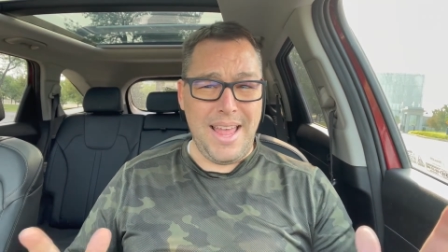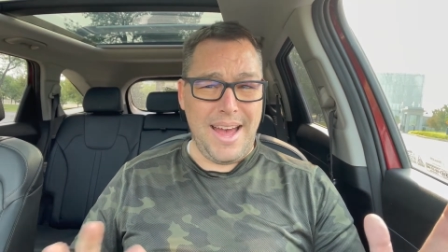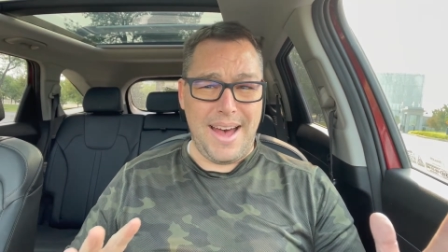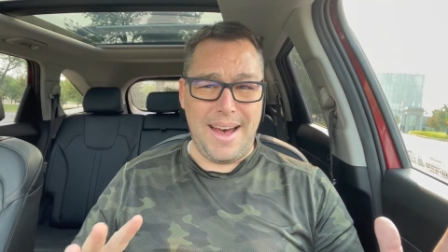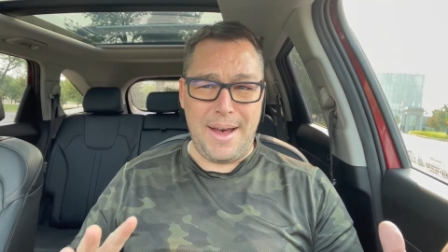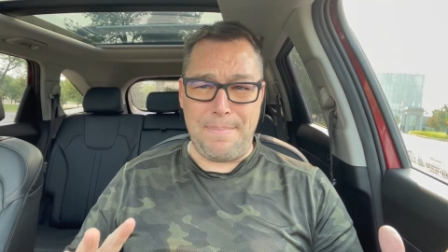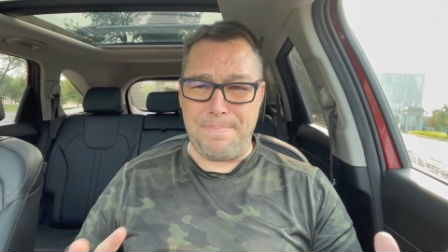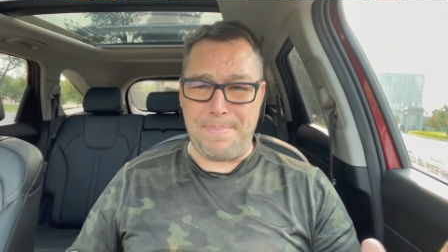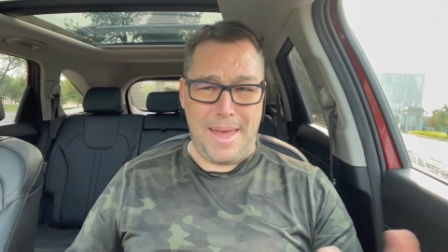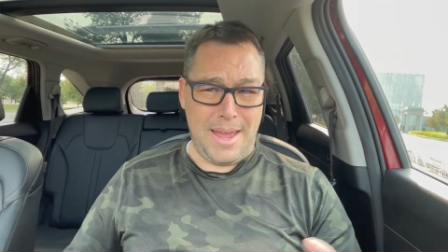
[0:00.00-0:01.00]
um,
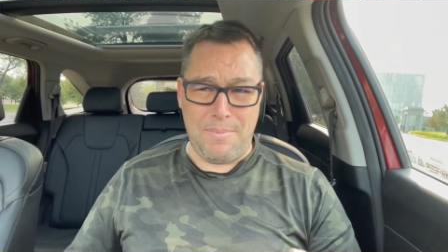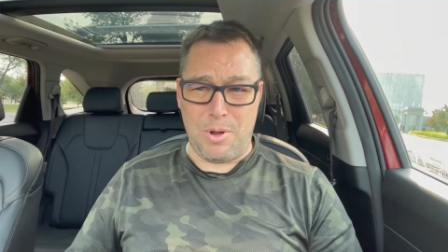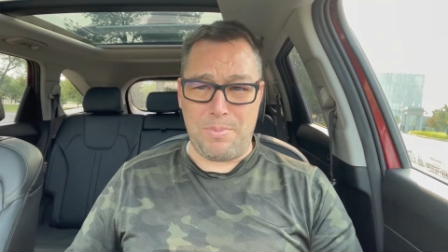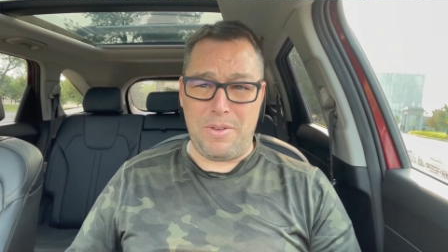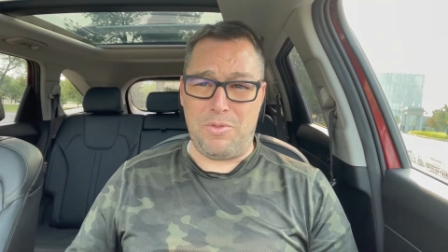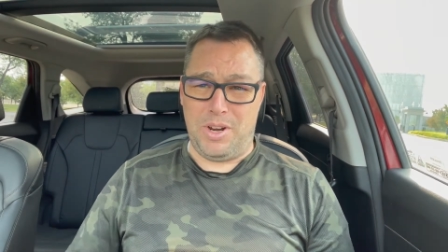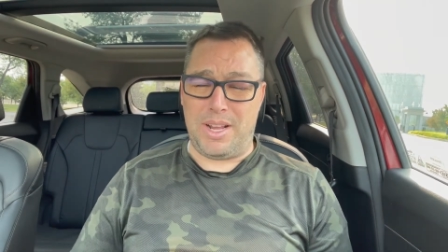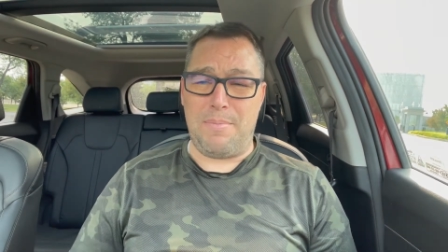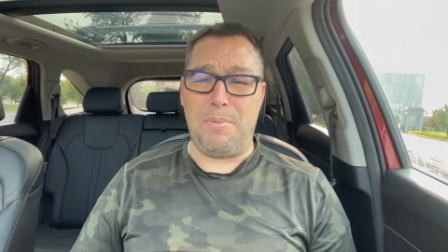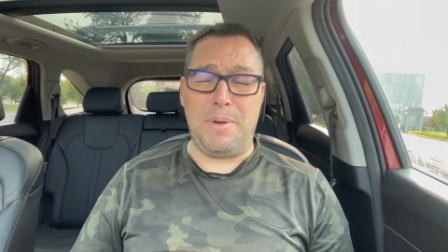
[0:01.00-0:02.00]
I broke my foot a
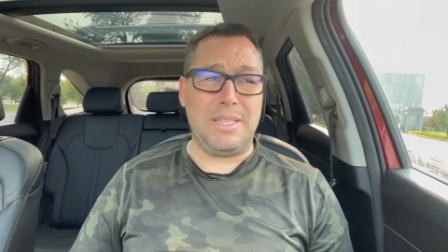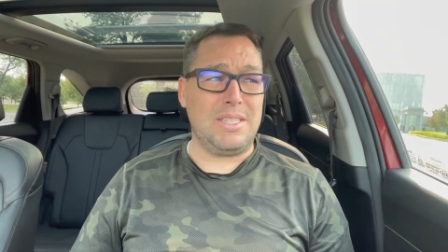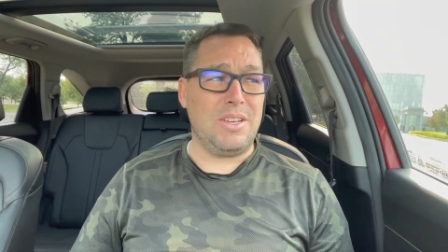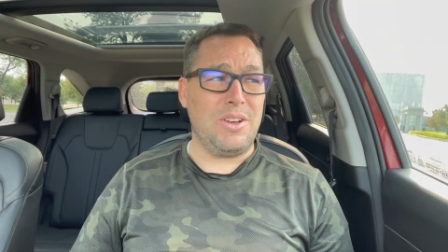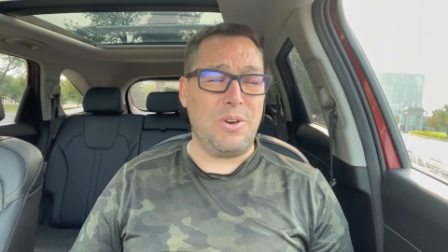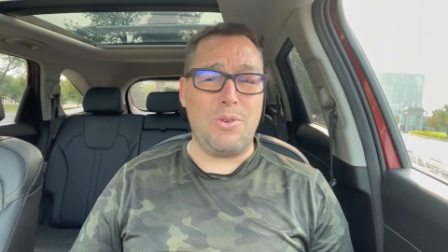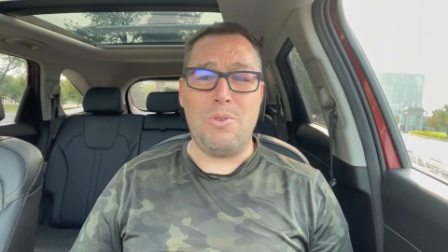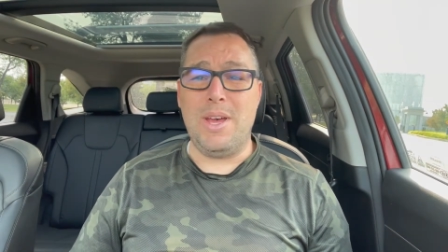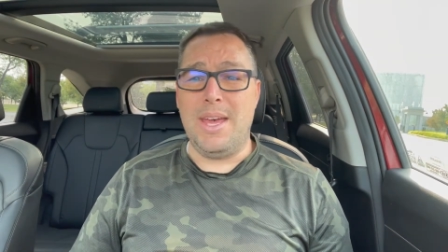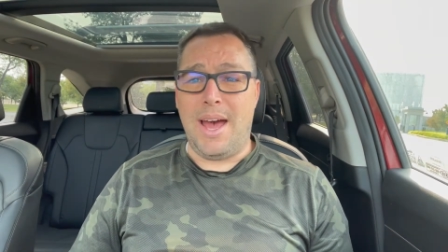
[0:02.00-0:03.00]
couple months ago
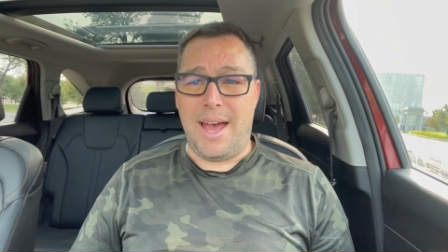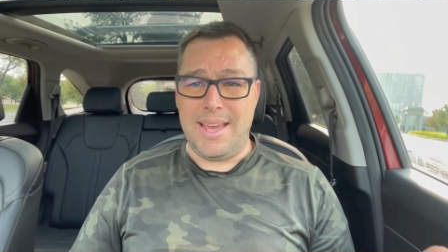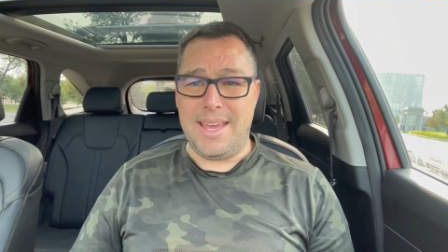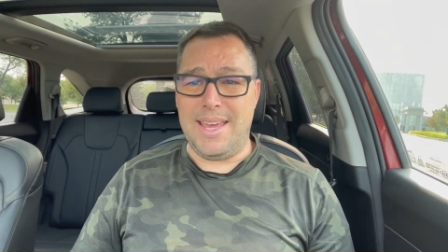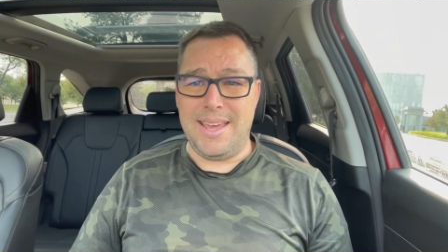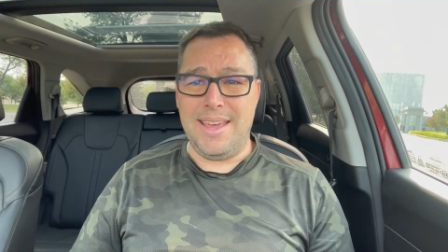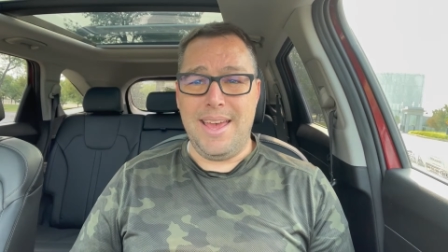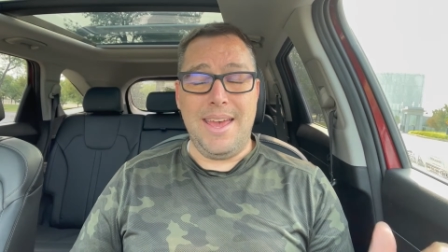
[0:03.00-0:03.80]
hiking.